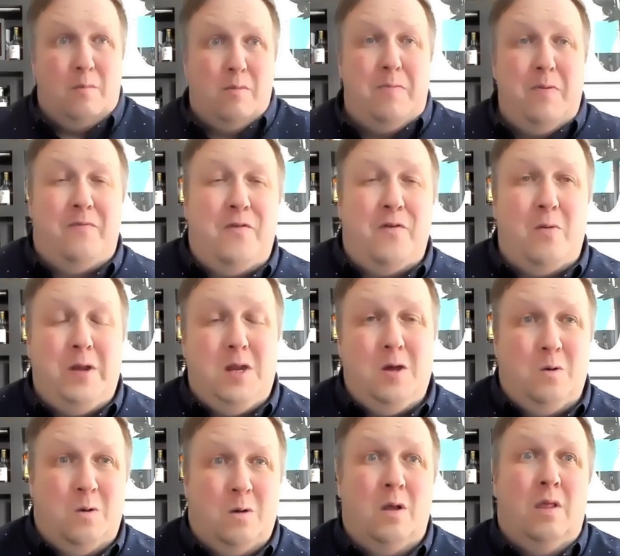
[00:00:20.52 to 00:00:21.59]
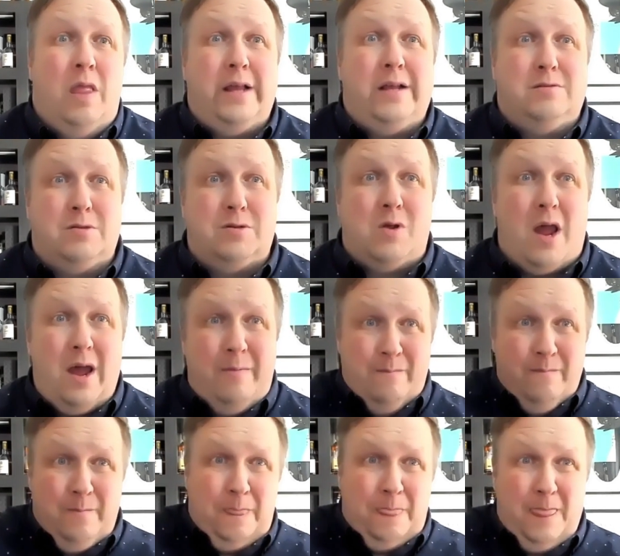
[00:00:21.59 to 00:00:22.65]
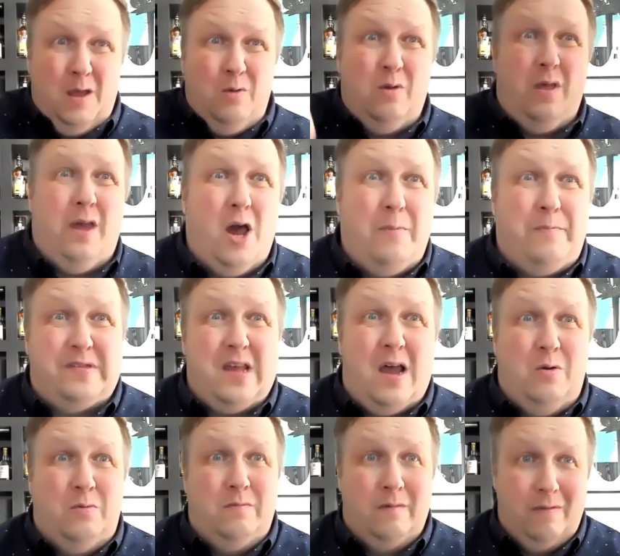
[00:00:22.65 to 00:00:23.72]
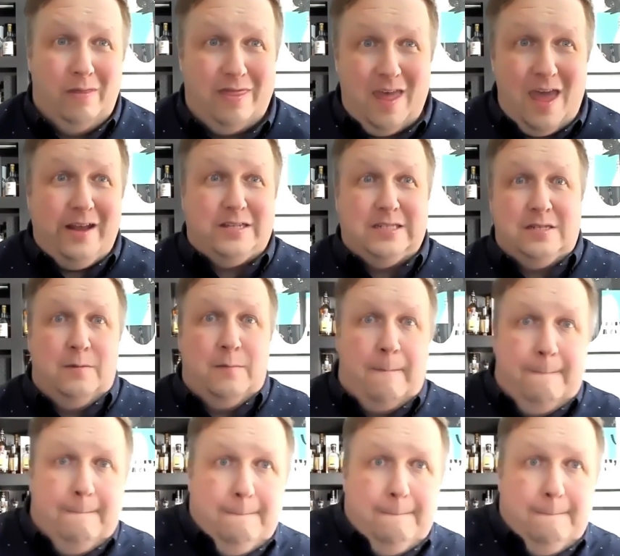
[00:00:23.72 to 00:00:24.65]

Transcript: But before we do, like and subscribe. It really helps us out. Thanks!